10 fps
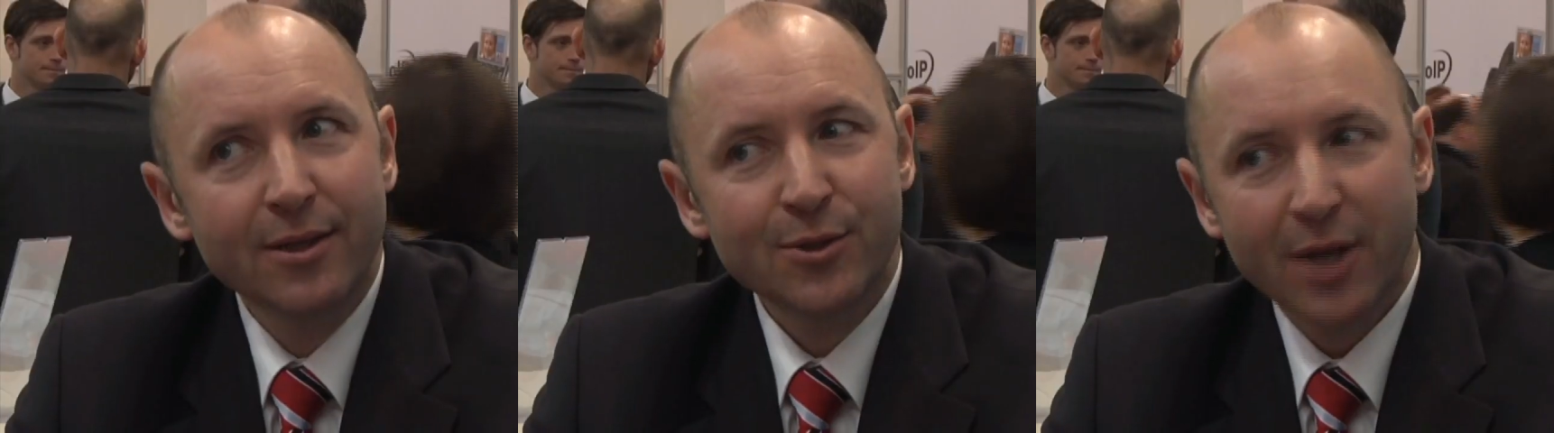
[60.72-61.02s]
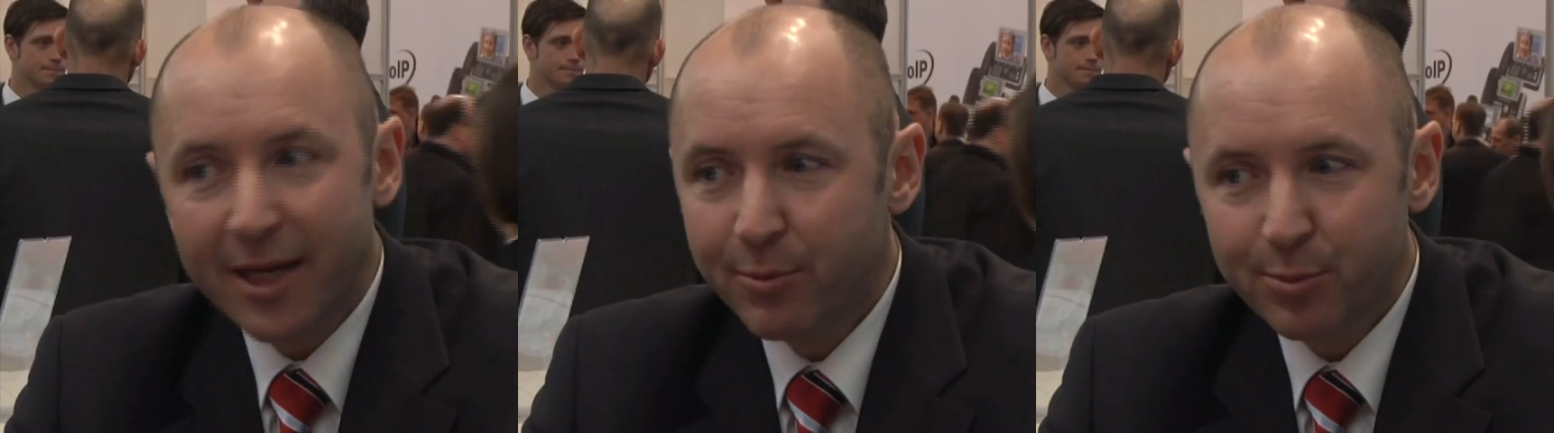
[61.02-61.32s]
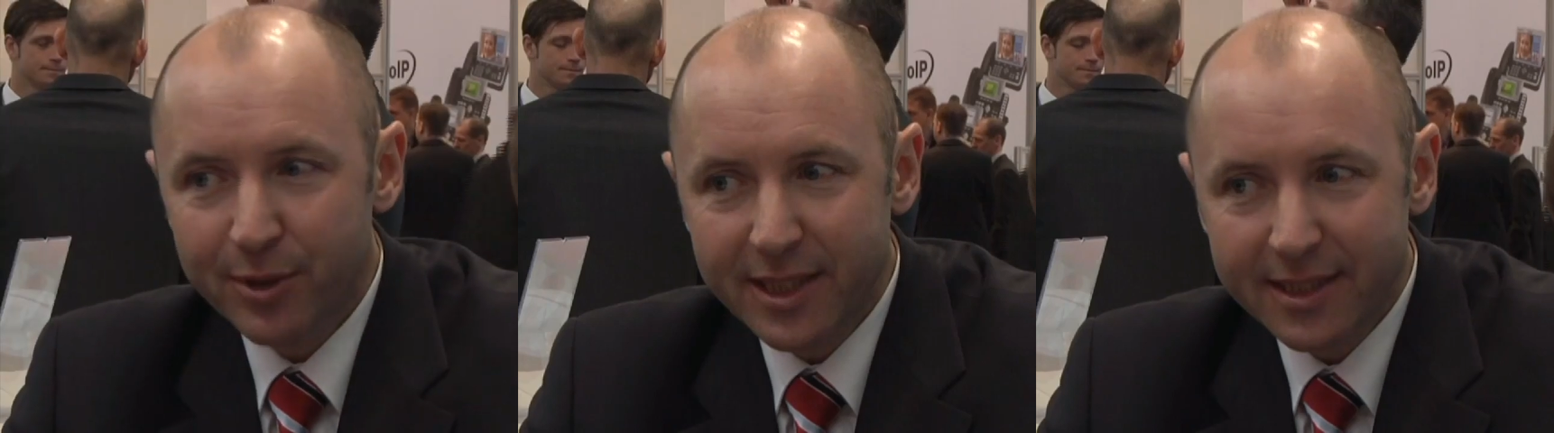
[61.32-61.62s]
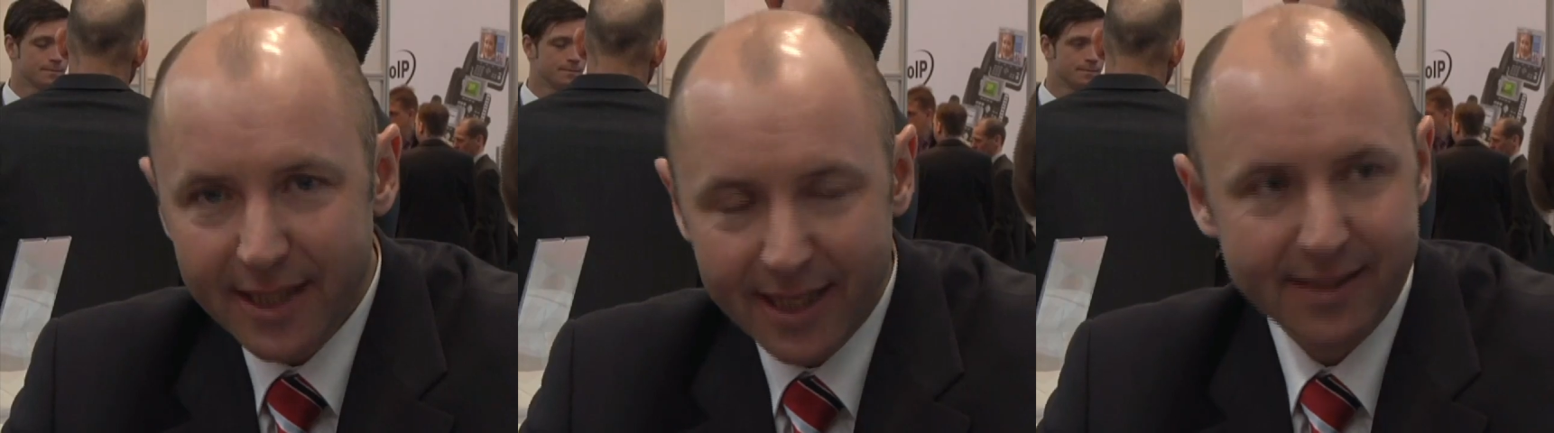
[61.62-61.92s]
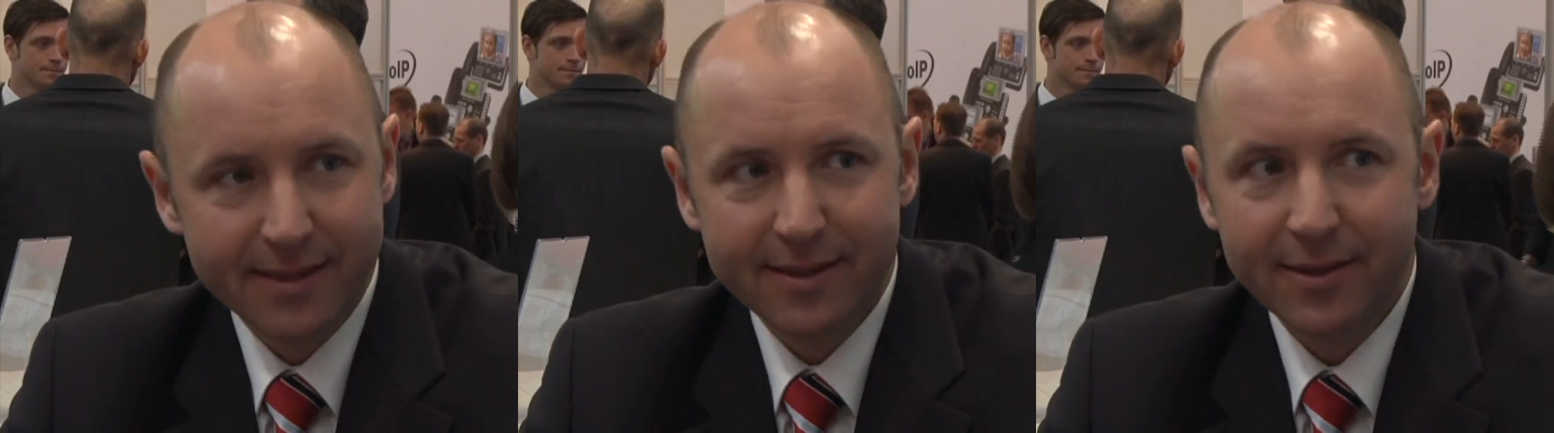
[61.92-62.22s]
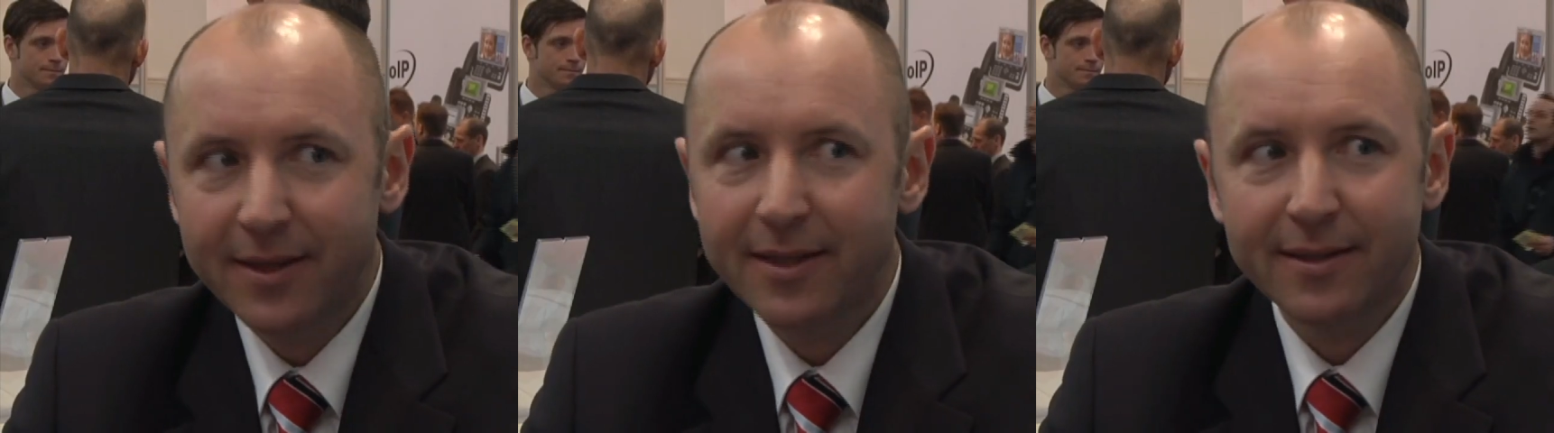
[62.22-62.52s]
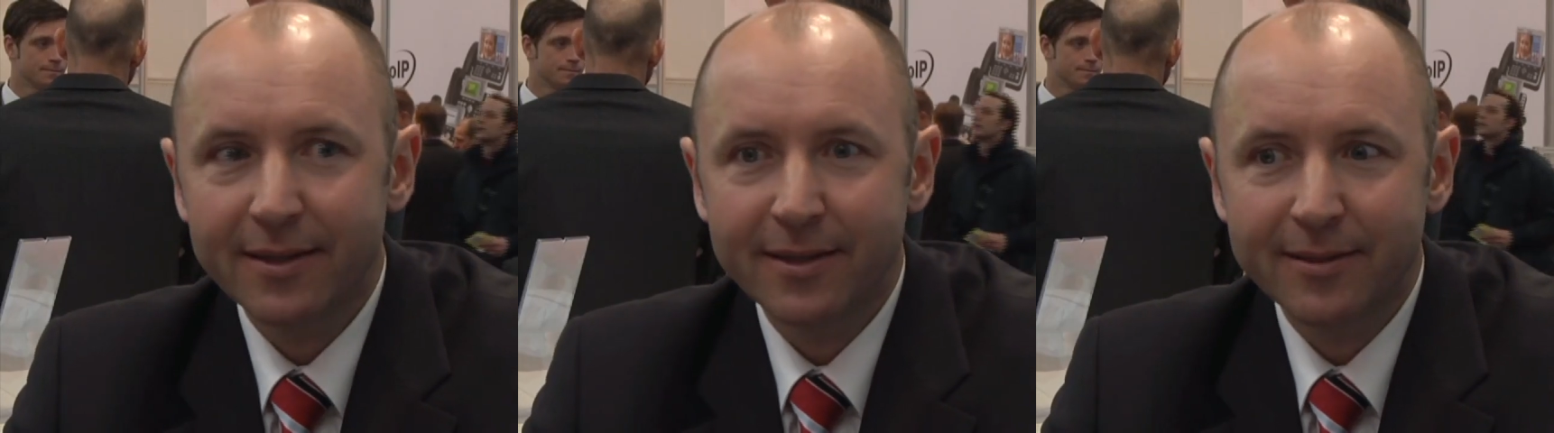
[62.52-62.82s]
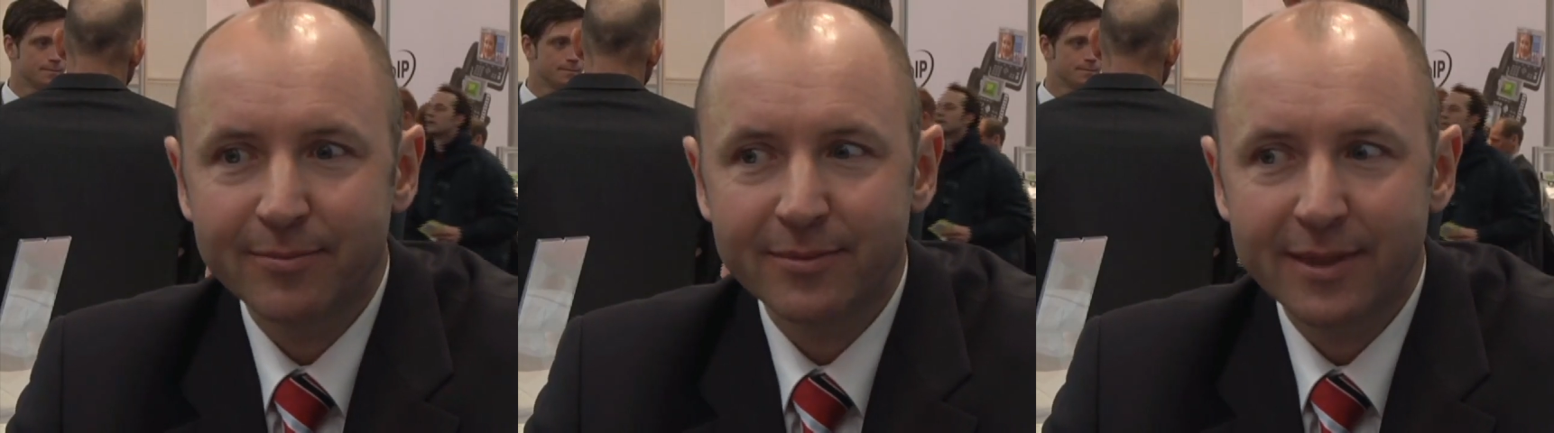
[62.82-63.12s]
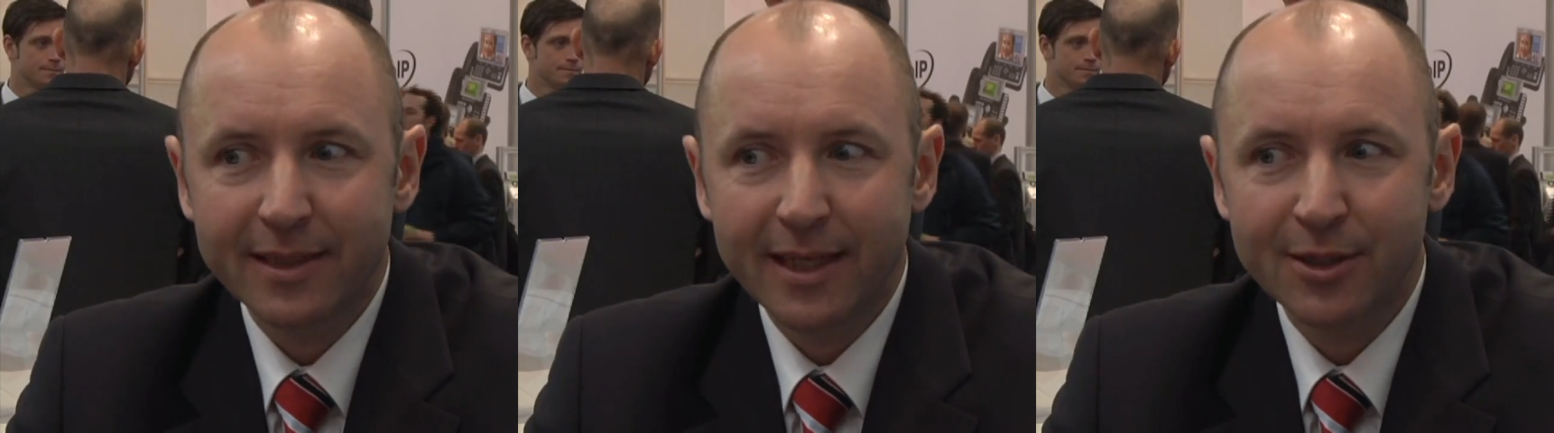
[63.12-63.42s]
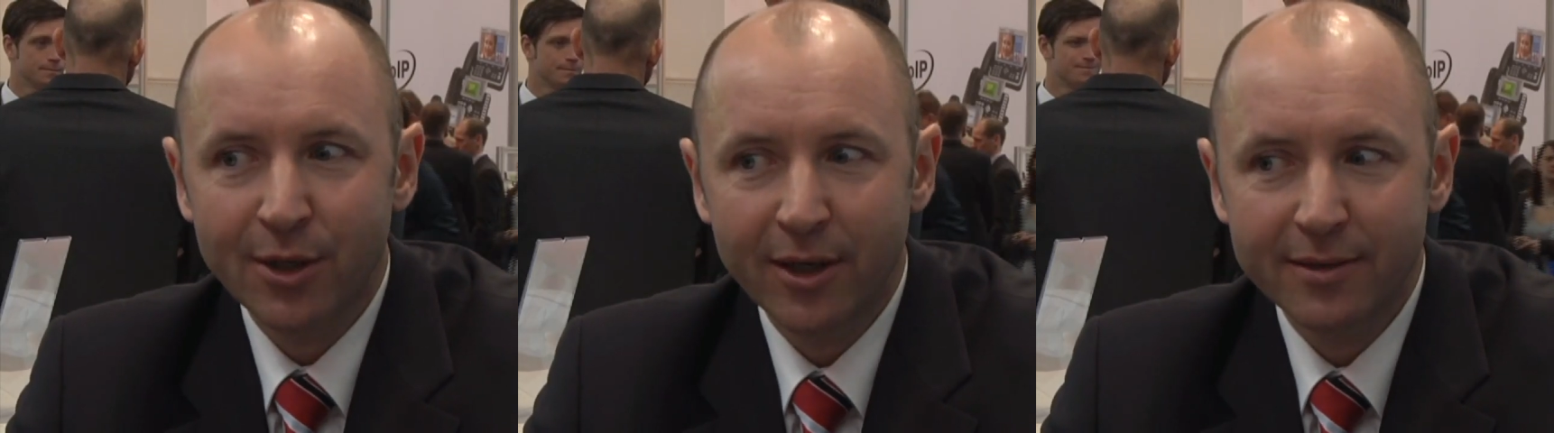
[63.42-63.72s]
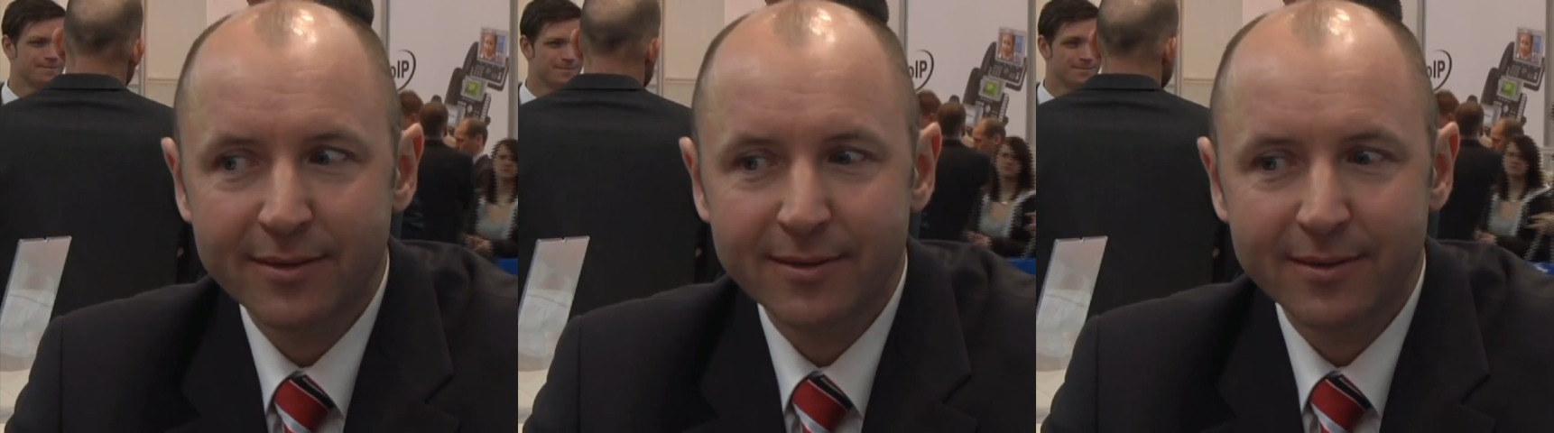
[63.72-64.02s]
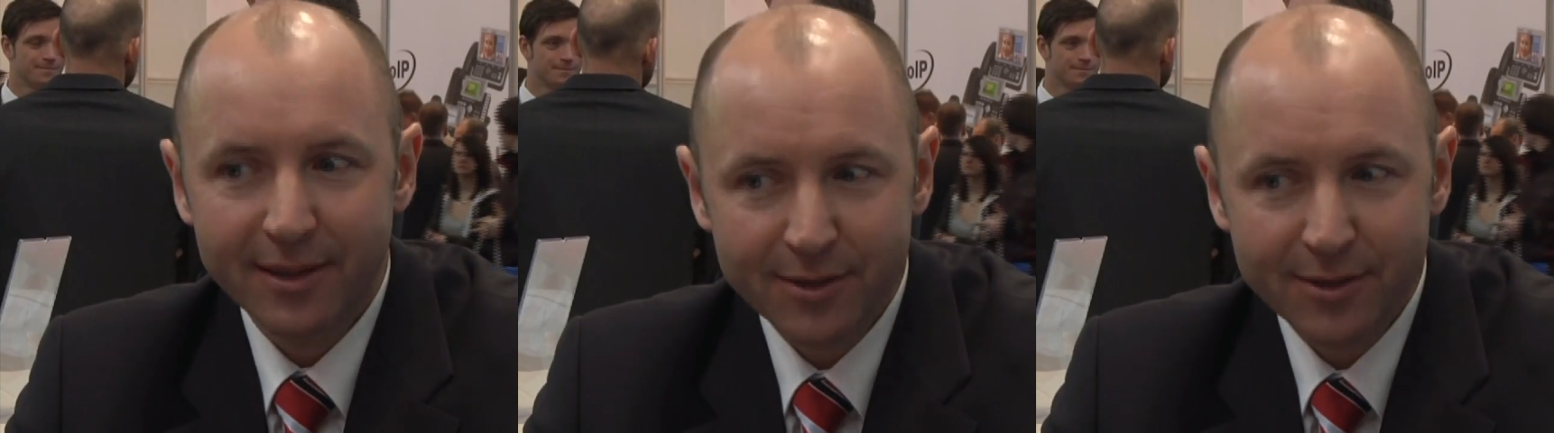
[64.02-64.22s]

Speaker 1: So I would predict yes. I think um, it caught the